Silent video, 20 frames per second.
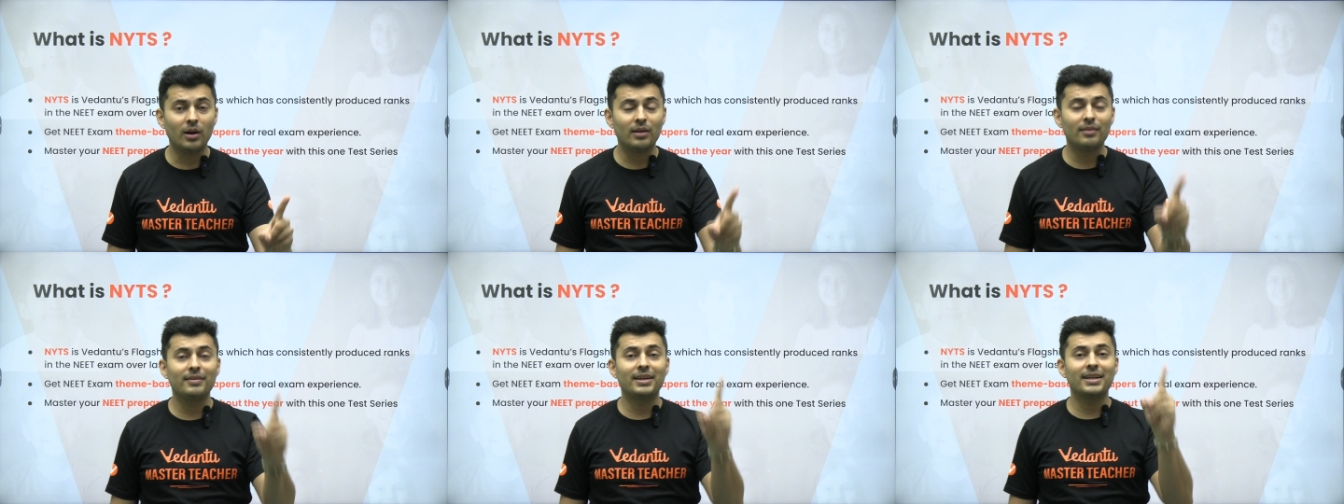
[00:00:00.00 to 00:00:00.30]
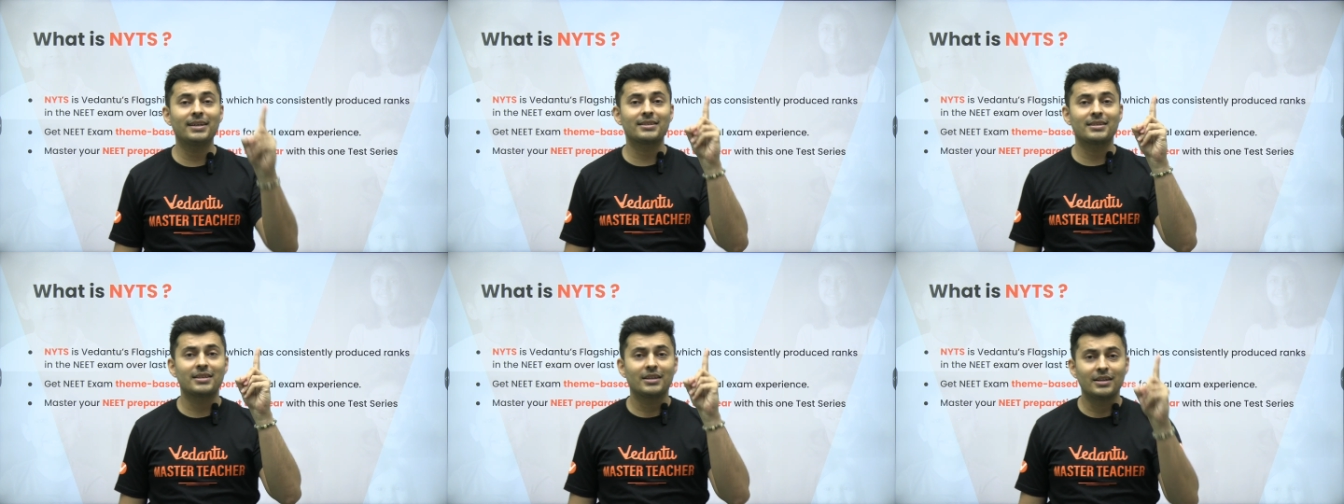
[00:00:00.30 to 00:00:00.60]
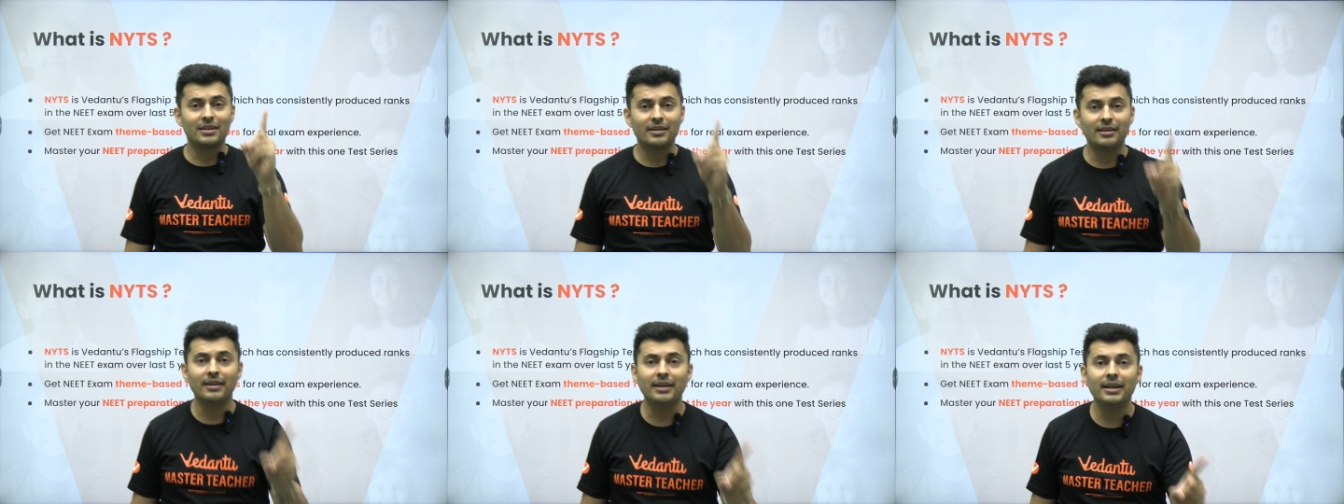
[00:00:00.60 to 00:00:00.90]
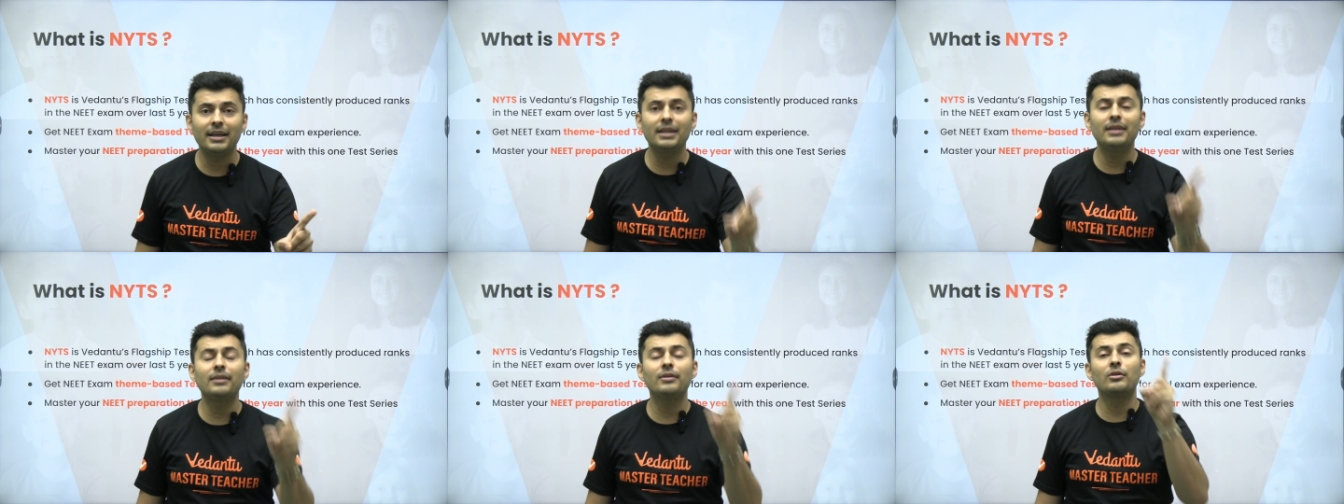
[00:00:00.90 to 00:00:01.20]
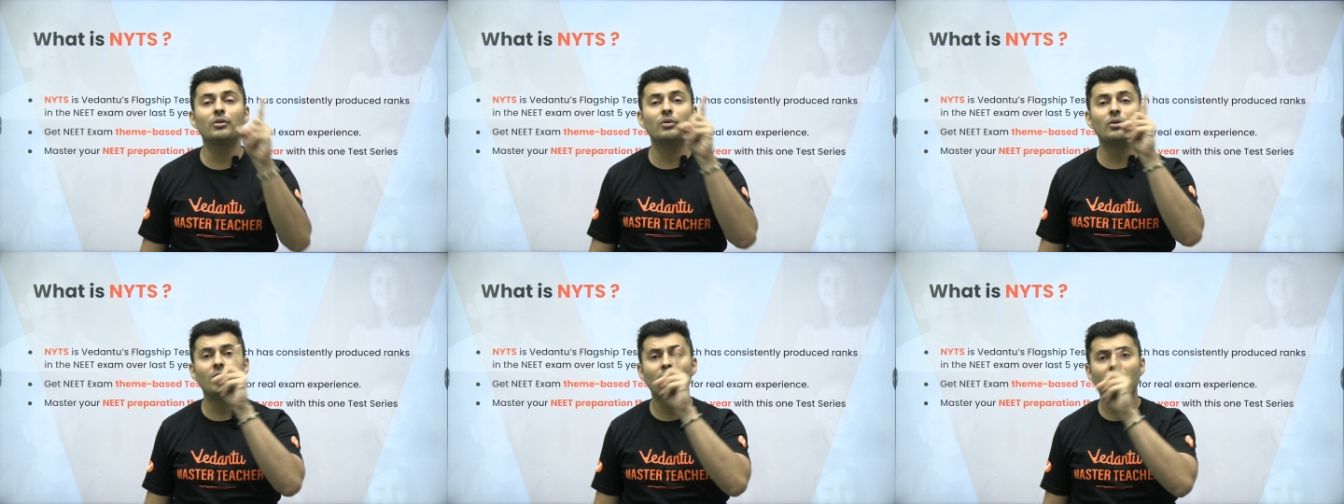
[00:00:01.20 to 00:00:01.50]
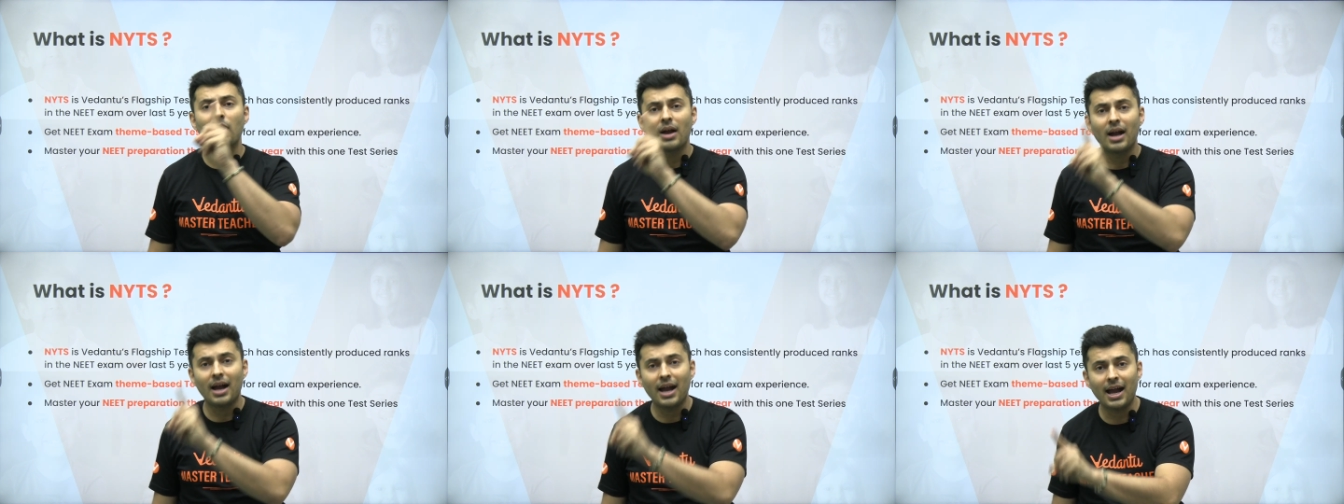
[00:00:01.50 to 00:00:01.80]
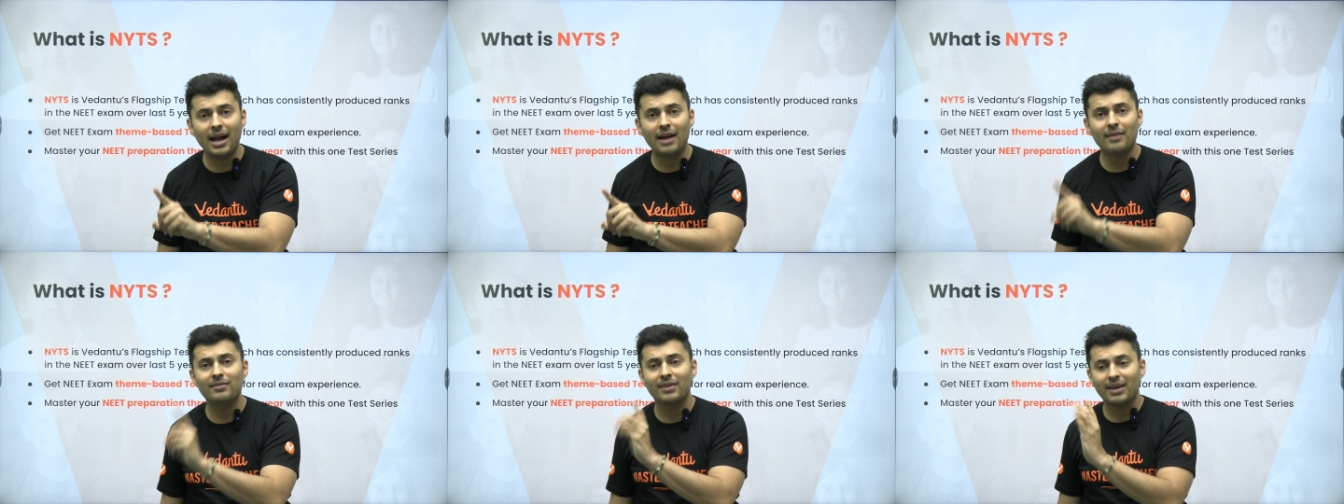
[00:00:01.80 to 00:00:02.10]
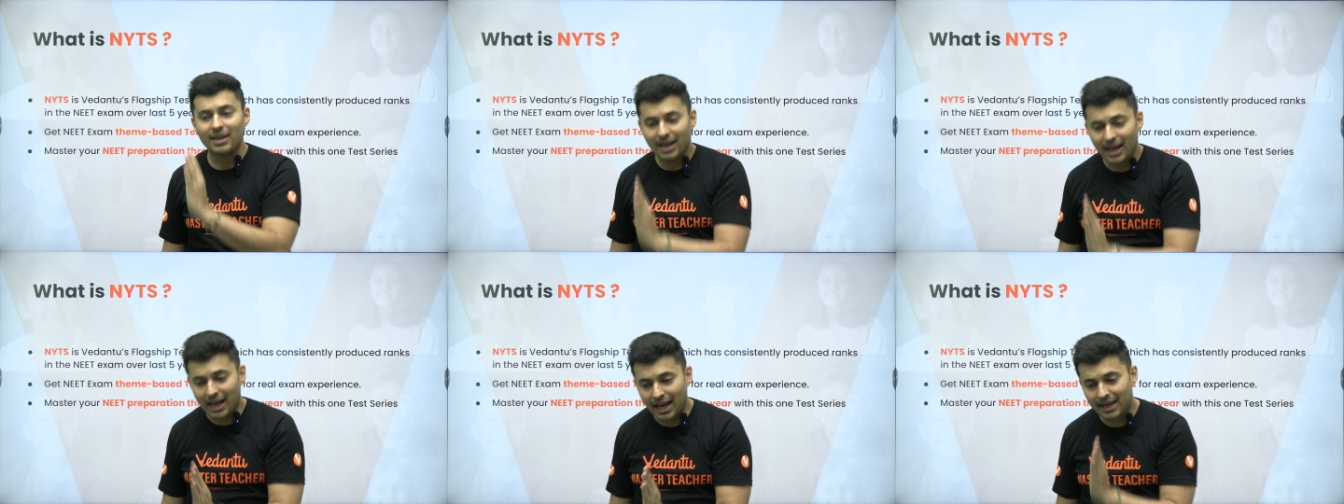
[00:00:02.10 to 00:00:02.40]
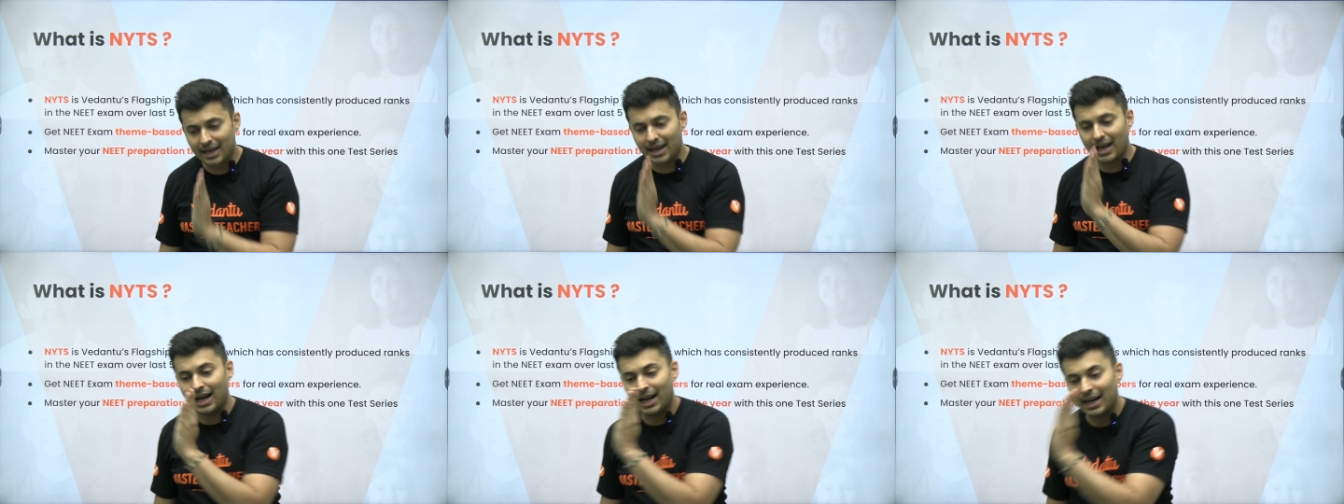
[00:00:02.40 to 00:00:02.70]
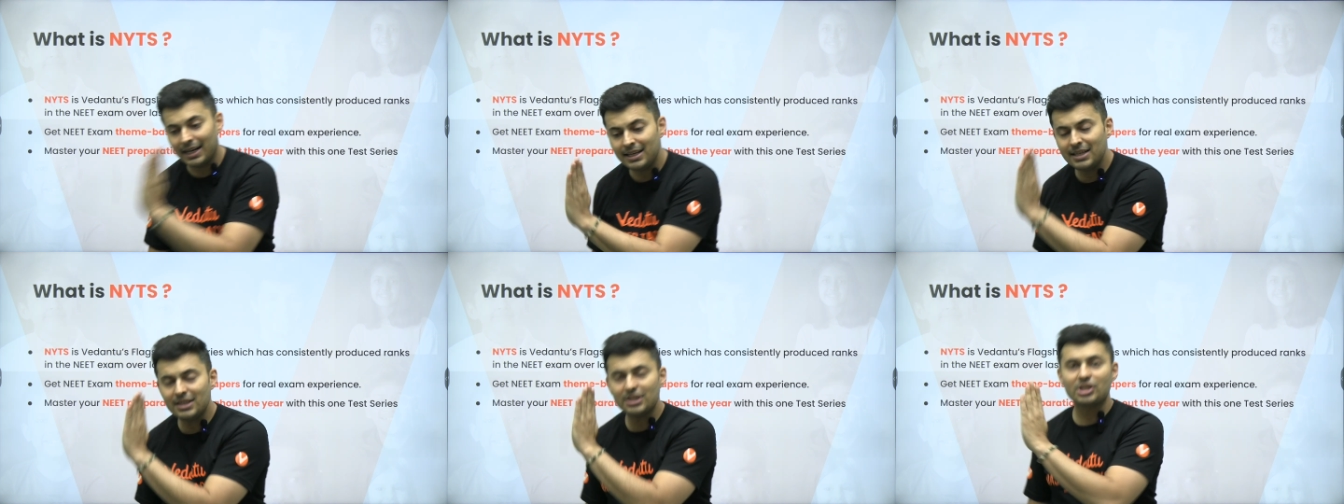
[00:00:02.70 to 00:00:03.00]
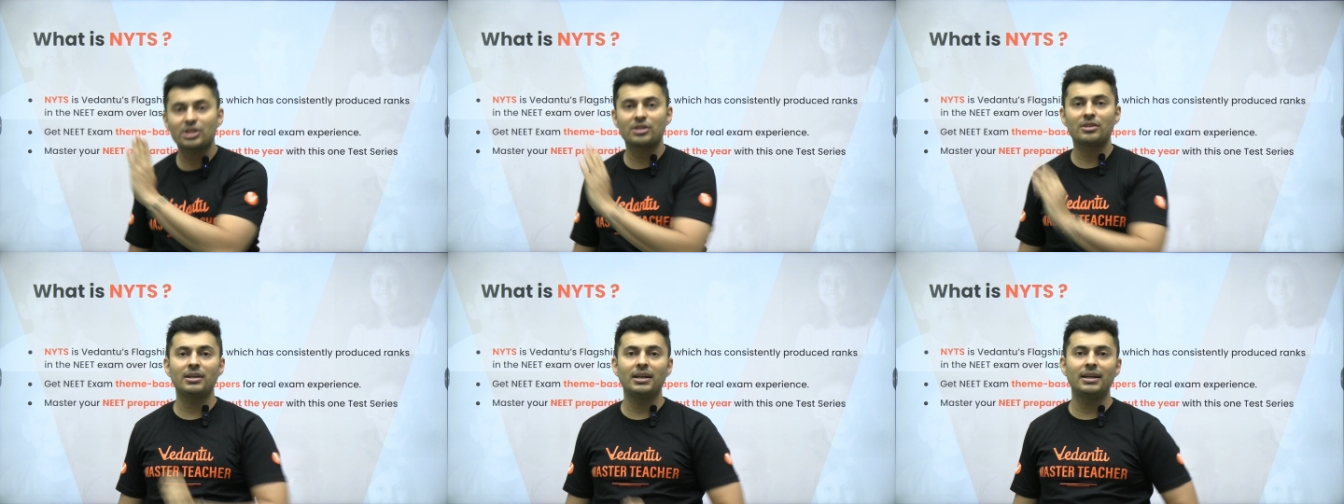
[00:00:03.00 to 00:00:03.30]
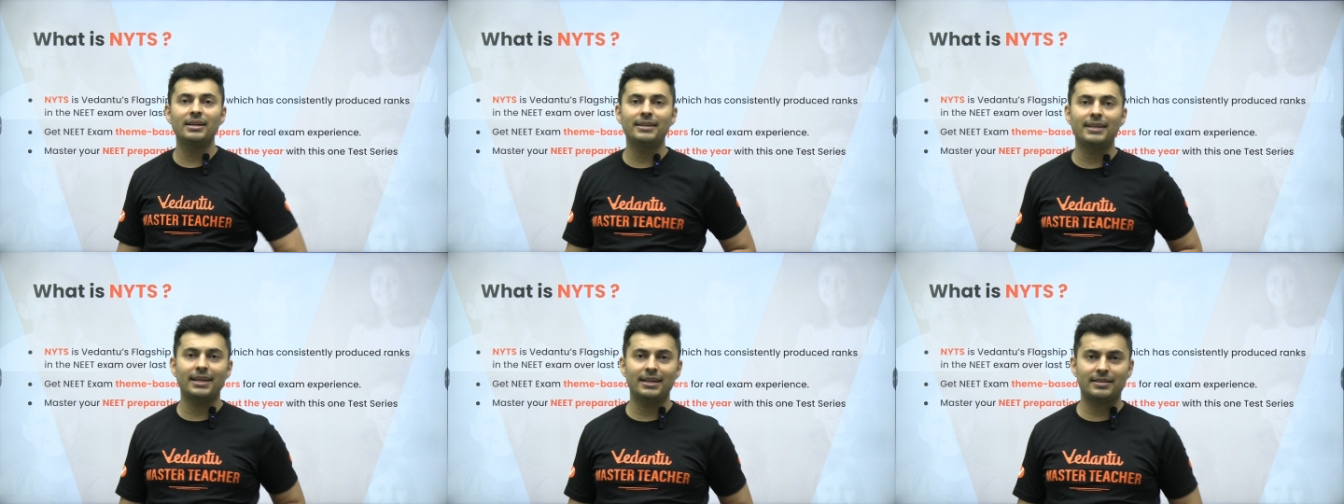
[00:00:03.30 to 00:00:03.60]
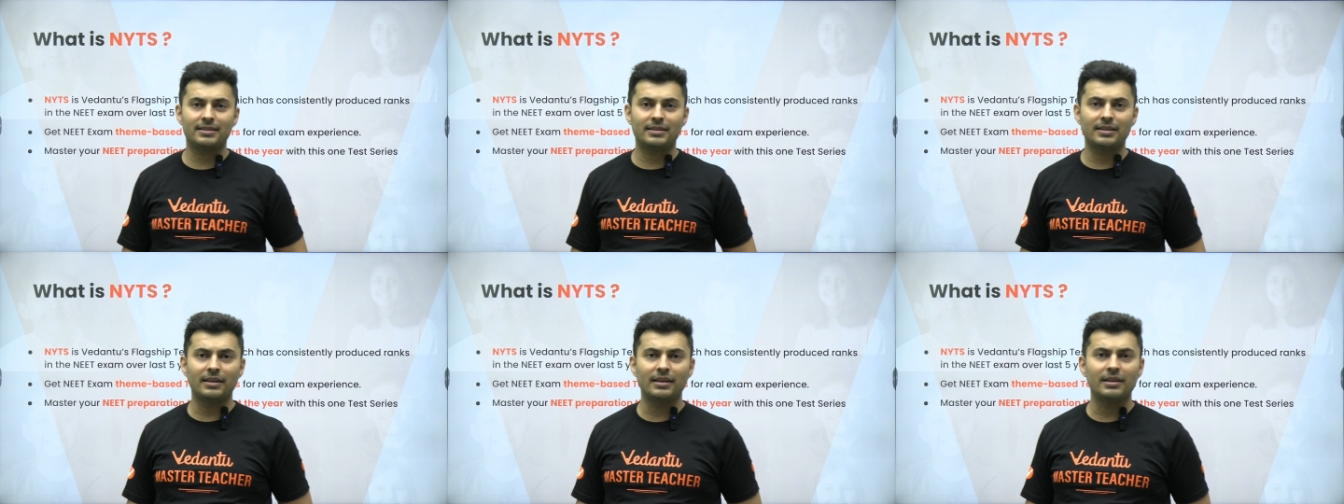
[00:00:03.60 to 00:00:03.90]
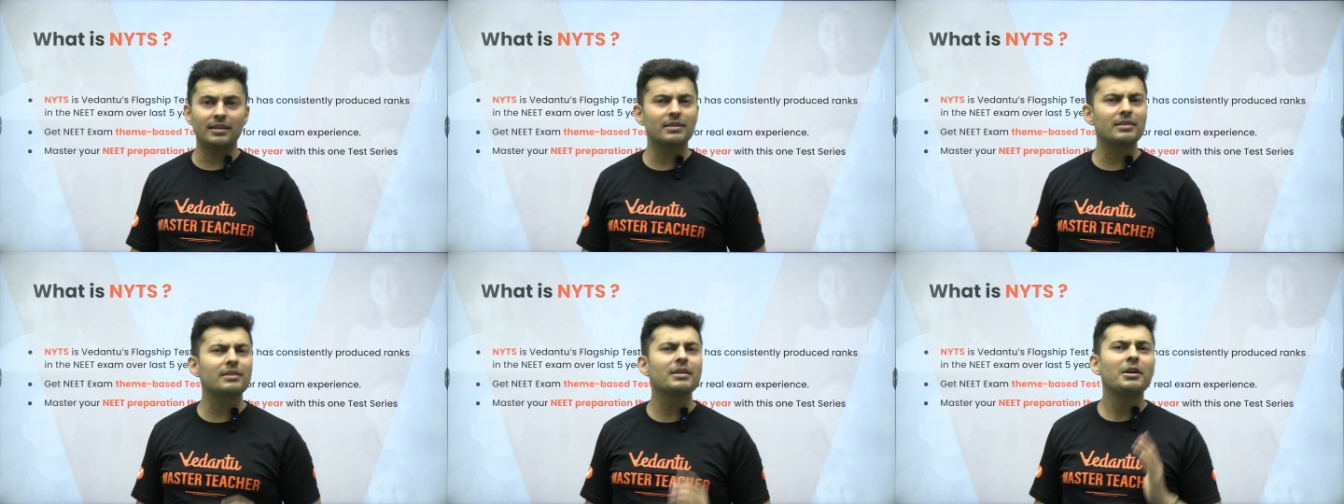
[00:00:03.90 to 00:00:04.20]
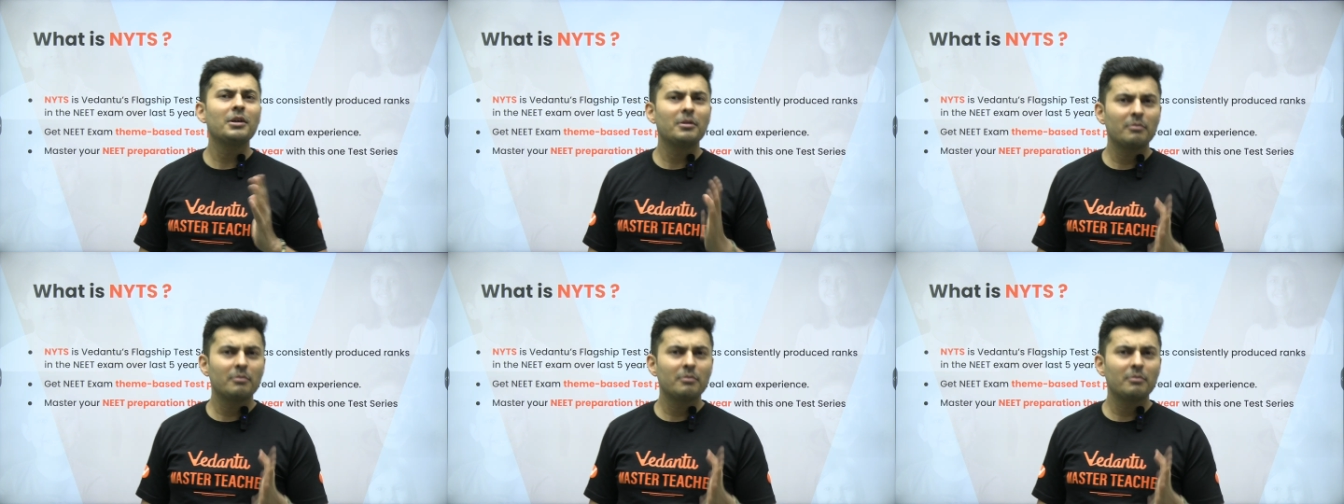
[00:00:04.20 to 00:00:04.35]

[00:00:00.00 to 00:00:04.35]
always need to have an additional test series